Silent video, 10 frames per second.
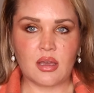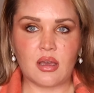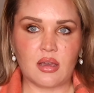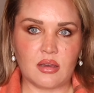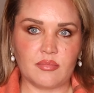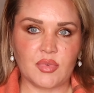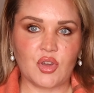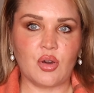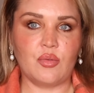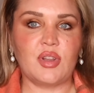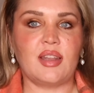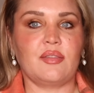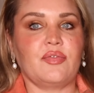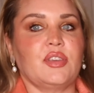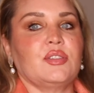um, coat, and it
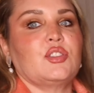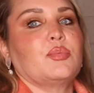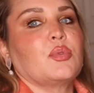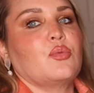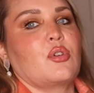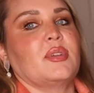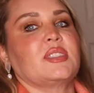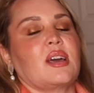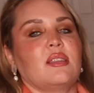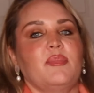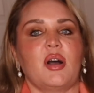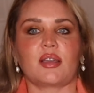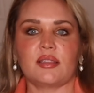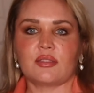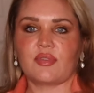feels super warm. It's got the
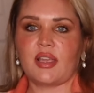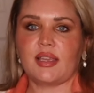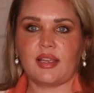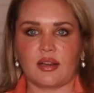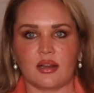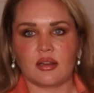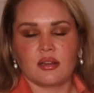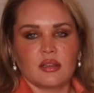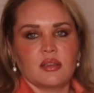pockets right here.